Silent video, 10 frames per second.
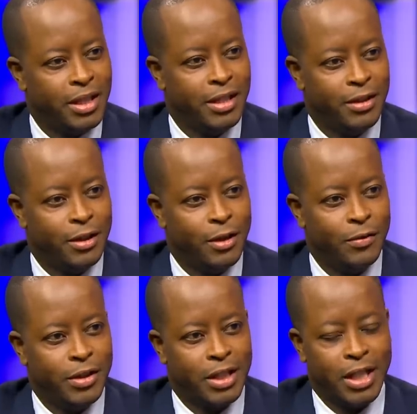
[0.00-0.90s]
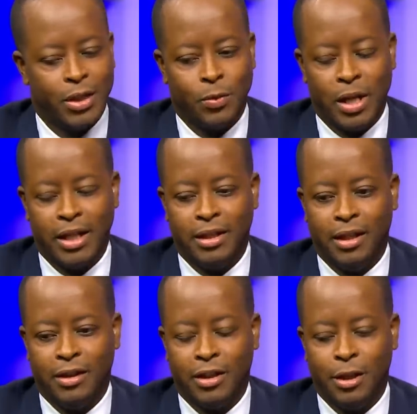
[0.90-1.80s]
nature of it. And that's why I
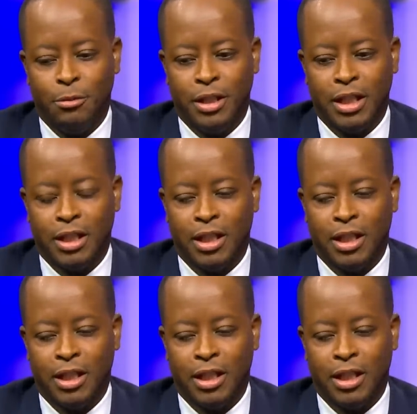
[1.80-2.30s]
think celebrating